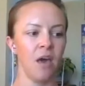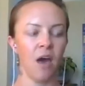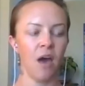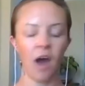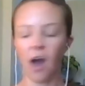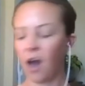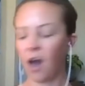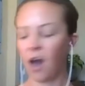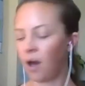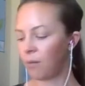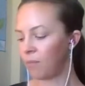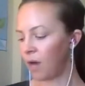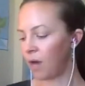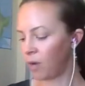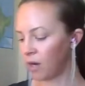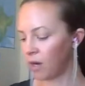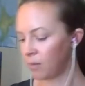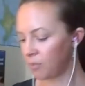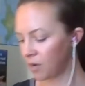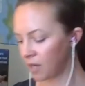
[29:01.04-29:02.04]
Um, I
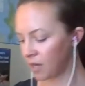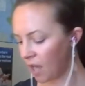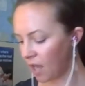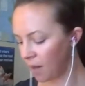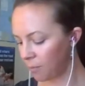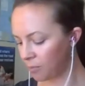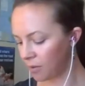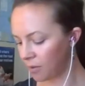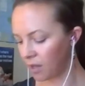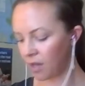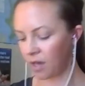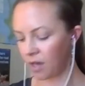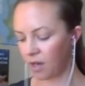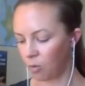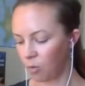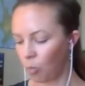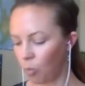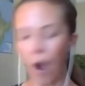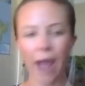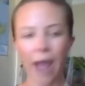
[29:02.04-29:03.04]
want to bring up uh,
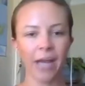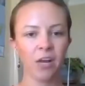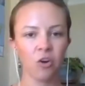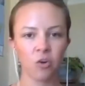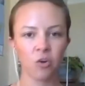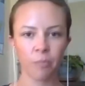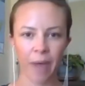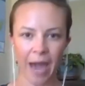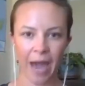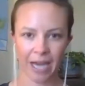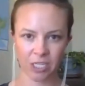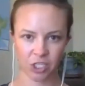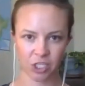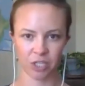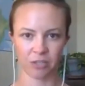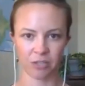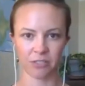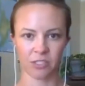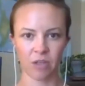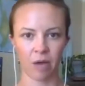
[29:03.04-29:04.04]
white oak
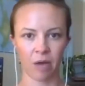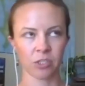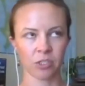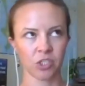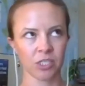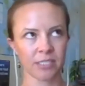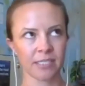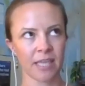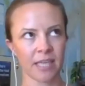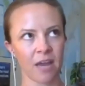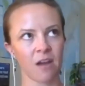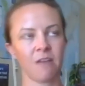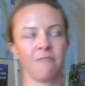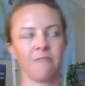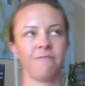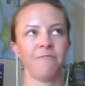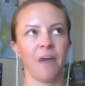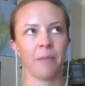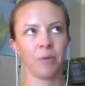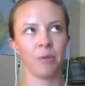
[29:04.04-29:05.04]
pastures. So I was just there in
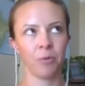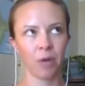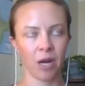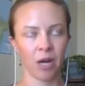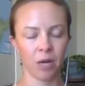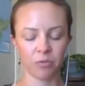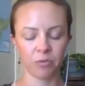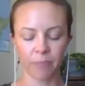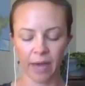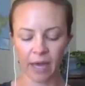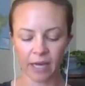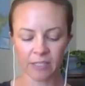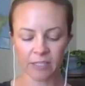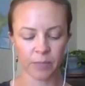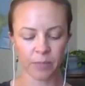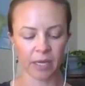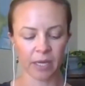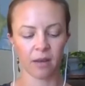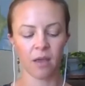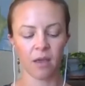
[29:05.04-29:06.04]
February with my
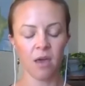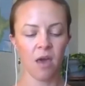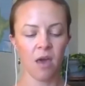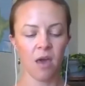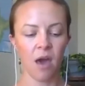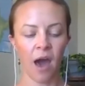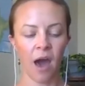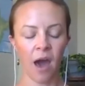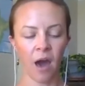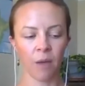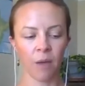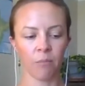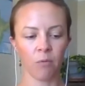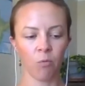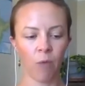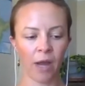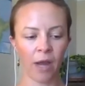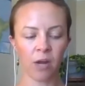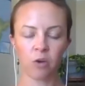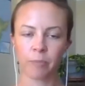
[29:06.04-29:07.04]
husband. Um,
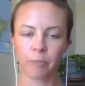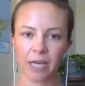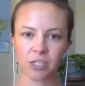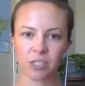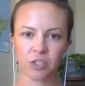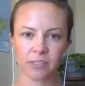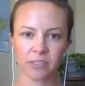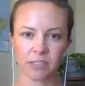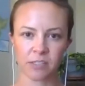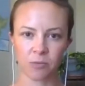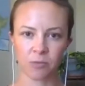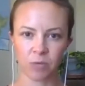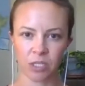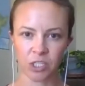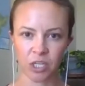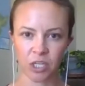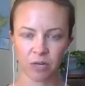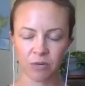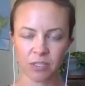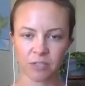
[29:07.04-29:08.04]
white oak pastures is a
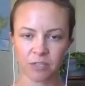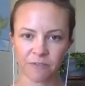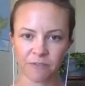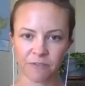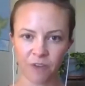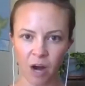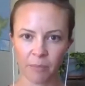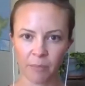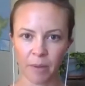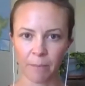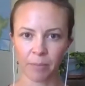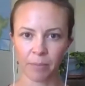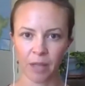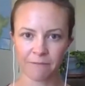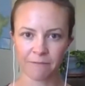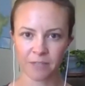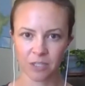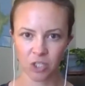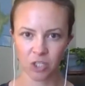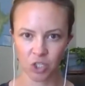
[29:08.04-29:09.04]
regenerative farm in
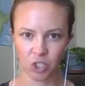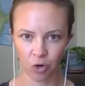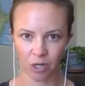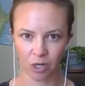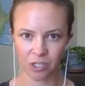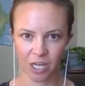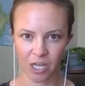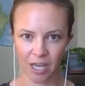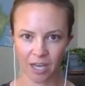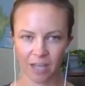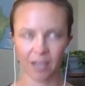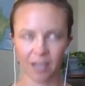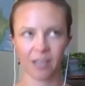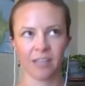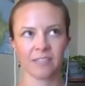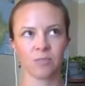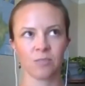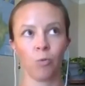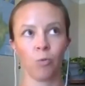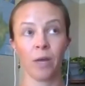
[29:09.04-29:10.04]
Bluffton, Georgia.
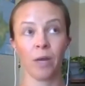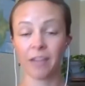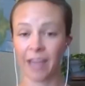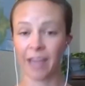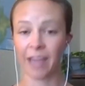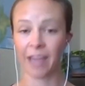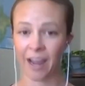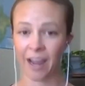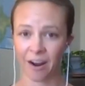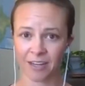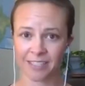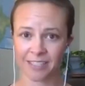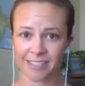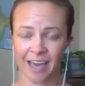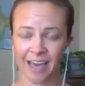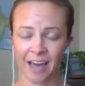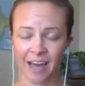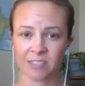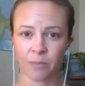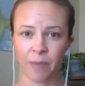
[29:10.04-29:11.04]
It's Will Harris. He
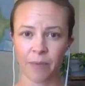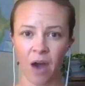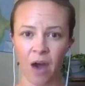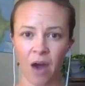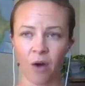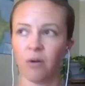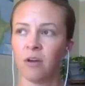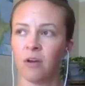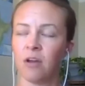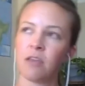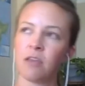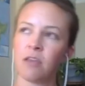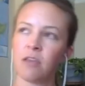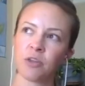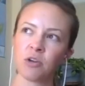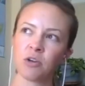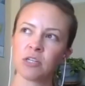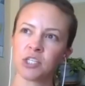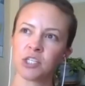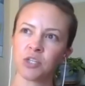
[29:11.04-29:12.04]
has about
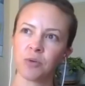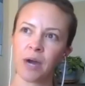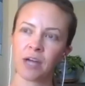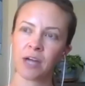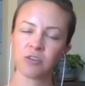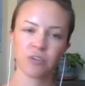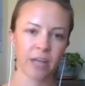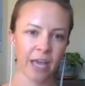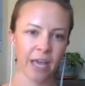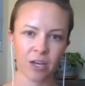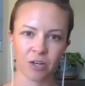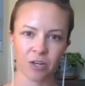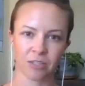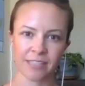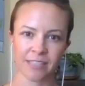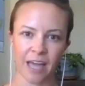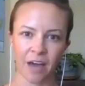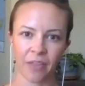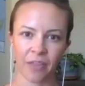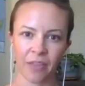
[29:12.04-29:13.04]
3,200 acres
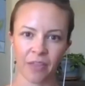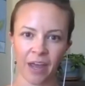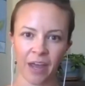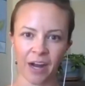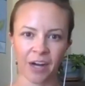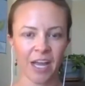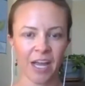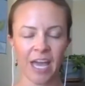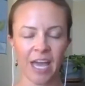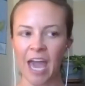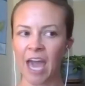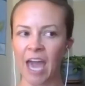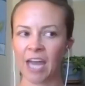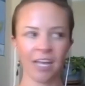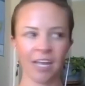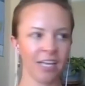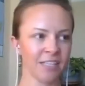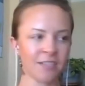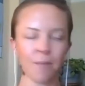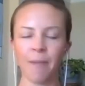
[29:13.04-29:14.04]
down there. And it's
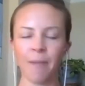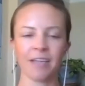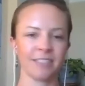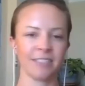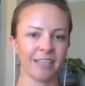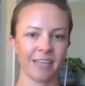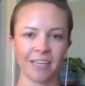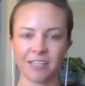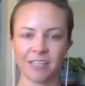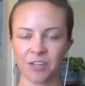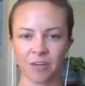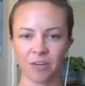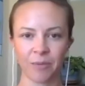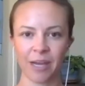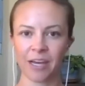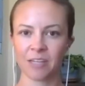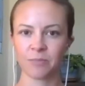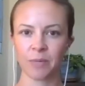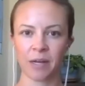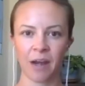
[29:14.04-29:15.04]
amazing. He took my
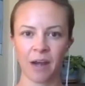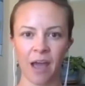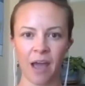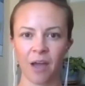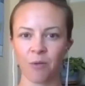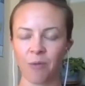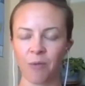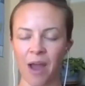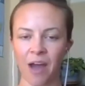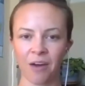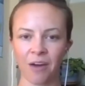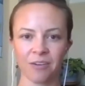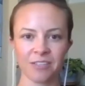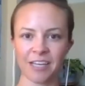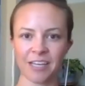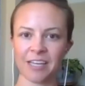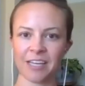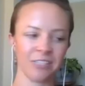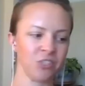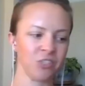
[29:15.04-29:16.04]
husband and I around
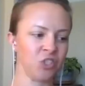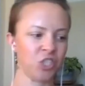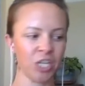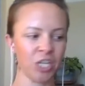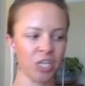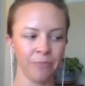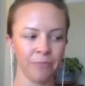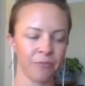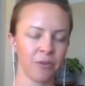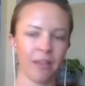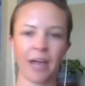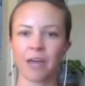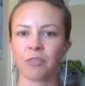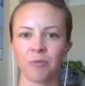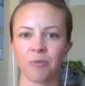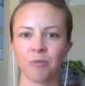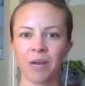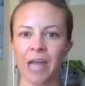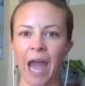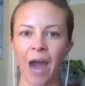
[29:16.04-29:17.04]
in his Jeep for like
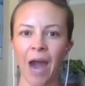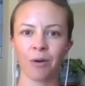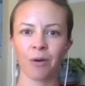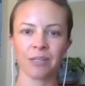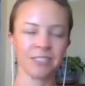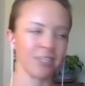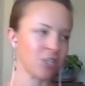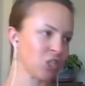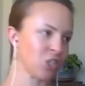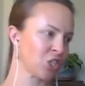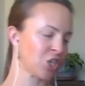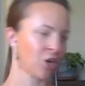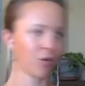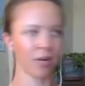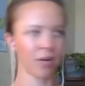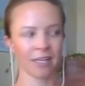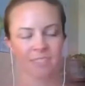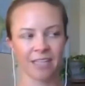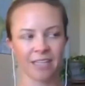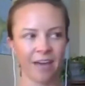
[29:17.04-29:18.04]
three hours and showed
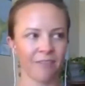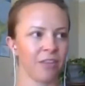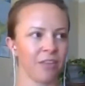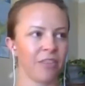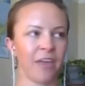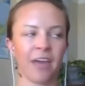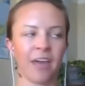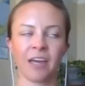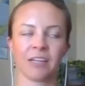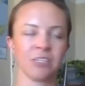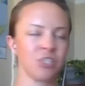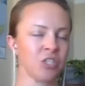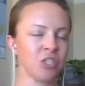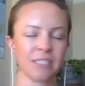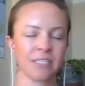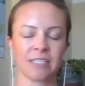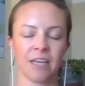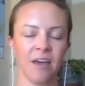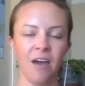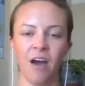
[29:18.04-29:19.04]
us everything. And it's just
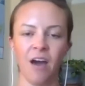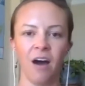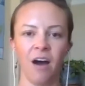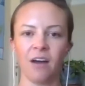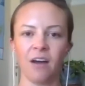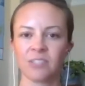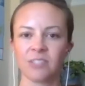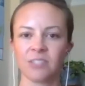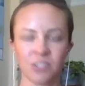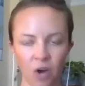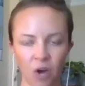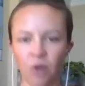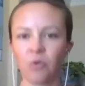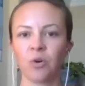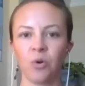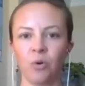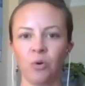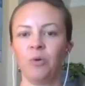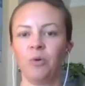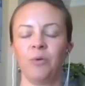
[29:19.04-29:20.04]
so
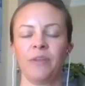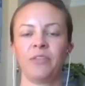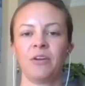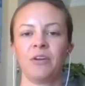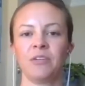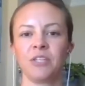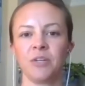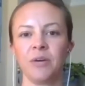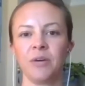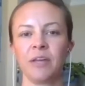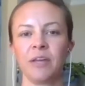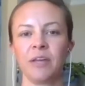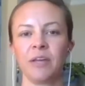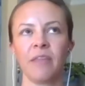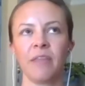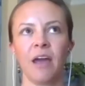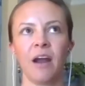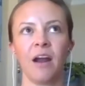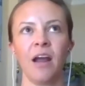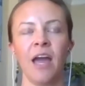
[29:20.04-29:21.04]
cool what they're doing
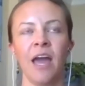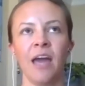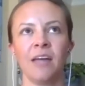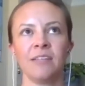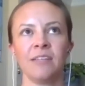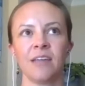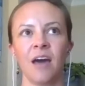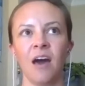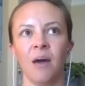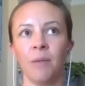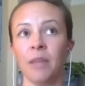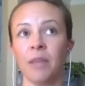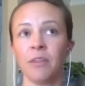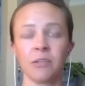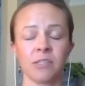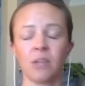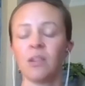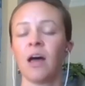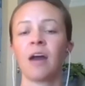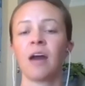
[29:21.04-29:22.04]
there. And, um, and there's a
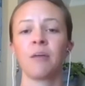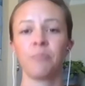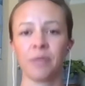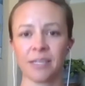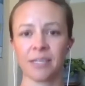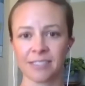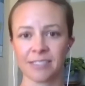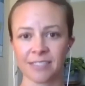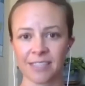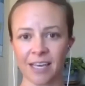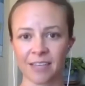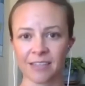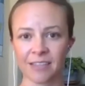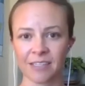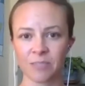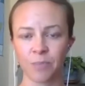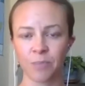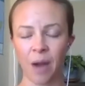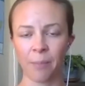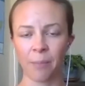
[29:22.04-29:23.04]
lot of places like this
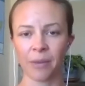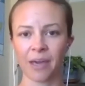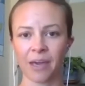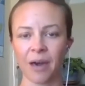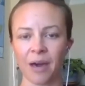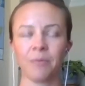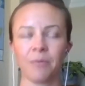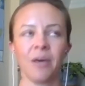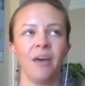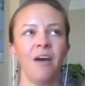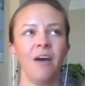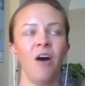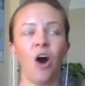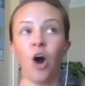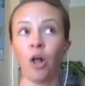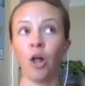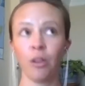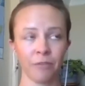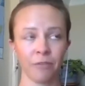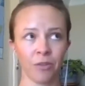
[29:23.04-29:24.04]
popping up all
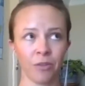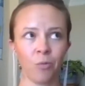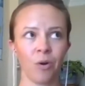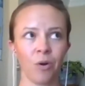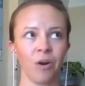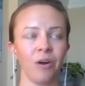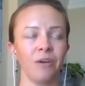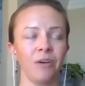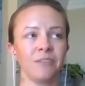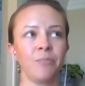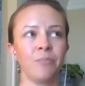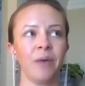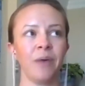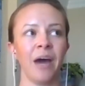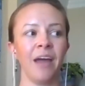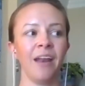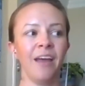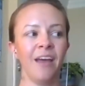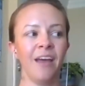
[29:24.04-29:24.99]
over the world. But